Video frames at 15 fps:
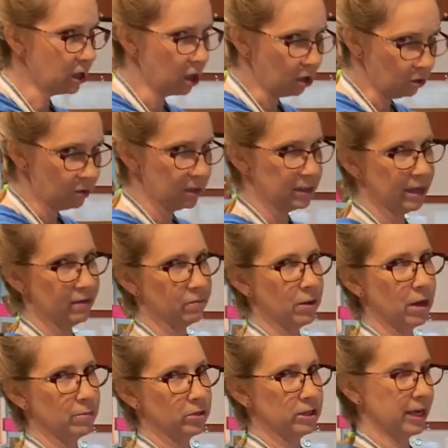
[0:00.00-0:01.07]
always have
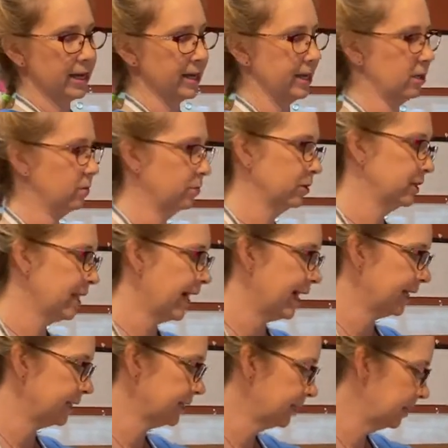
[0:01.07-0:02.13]
mom or dad help with that.